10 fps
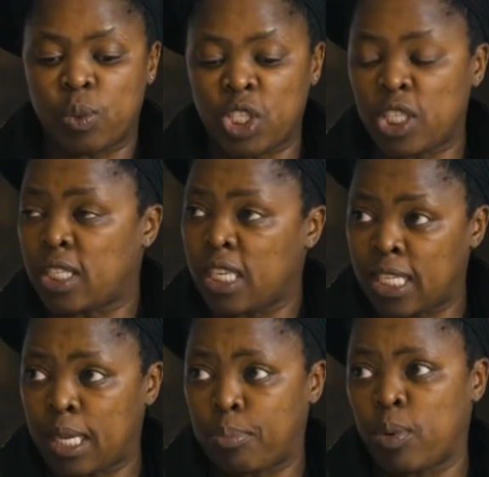which is
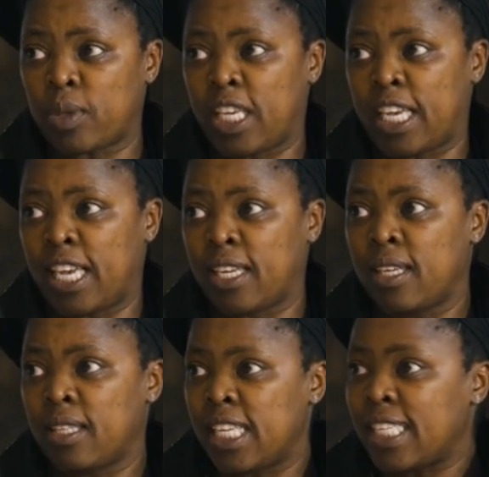in the book here.
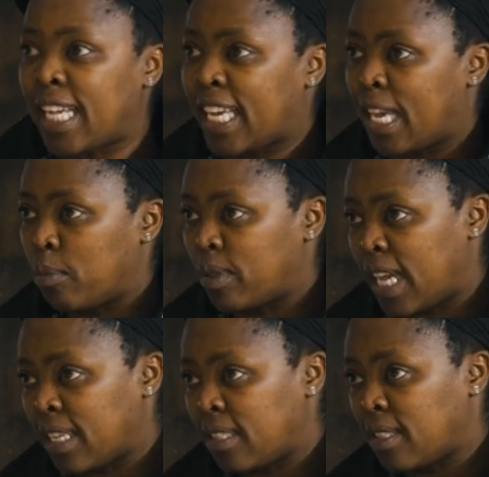These are cable
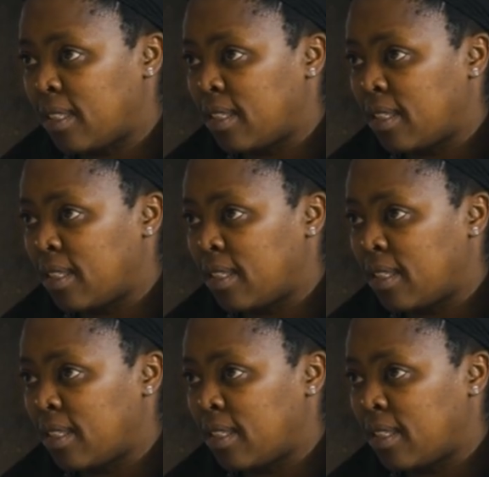ties.